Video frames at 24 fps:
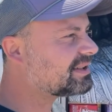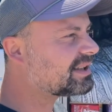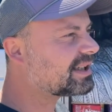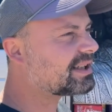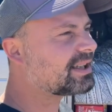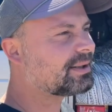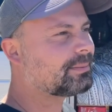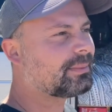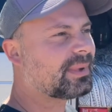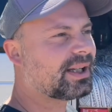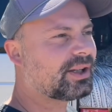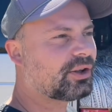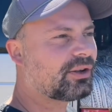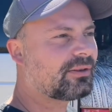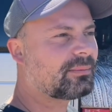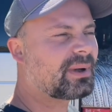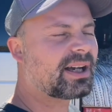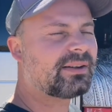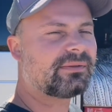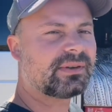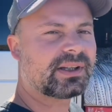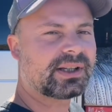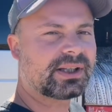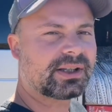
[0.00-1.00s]
it in many of
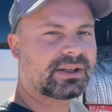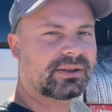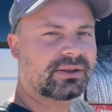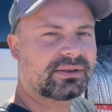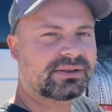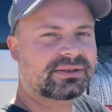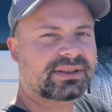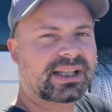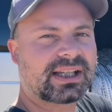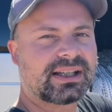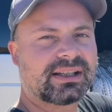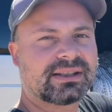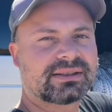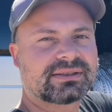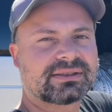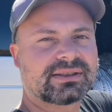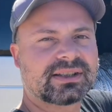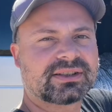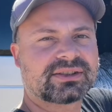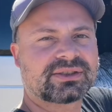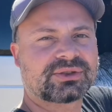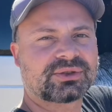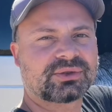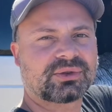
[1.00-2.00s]
my videos, and it's
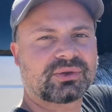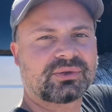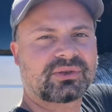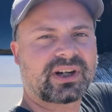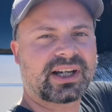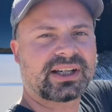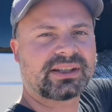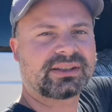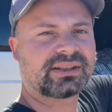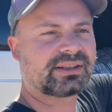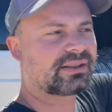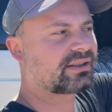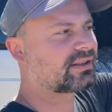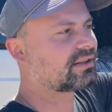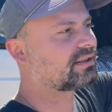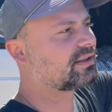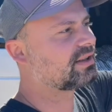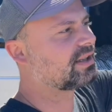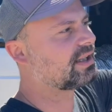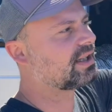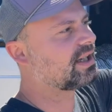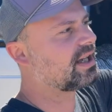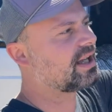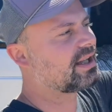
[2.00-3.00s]
this tool right here
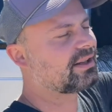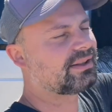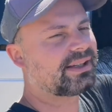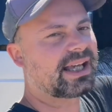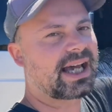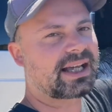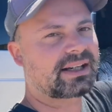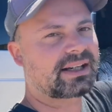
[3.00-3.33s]
that